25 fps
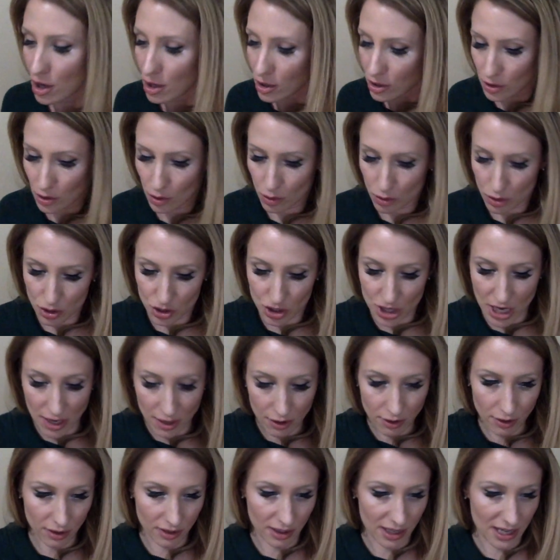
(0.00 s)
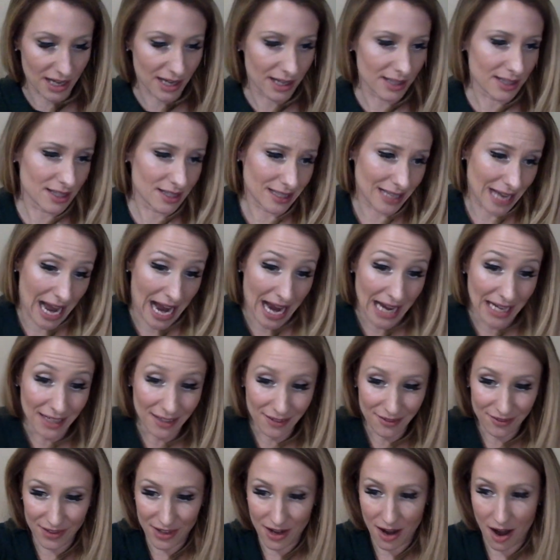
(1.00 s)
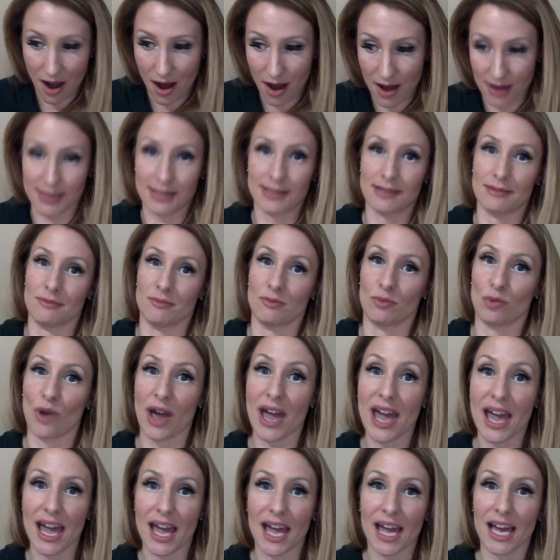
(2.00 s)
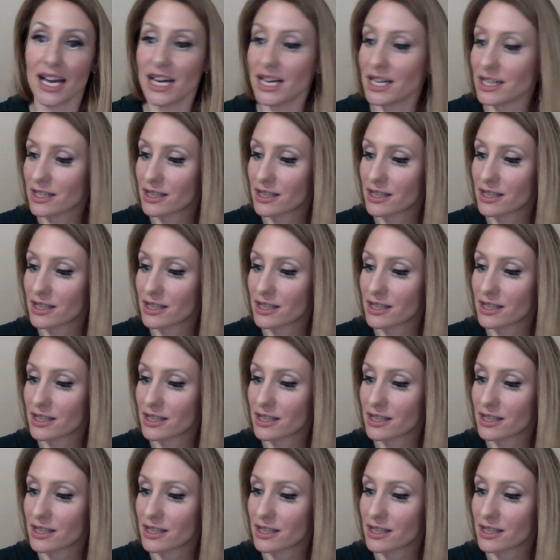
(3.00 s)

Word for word: So generally, it's kind of an awesome way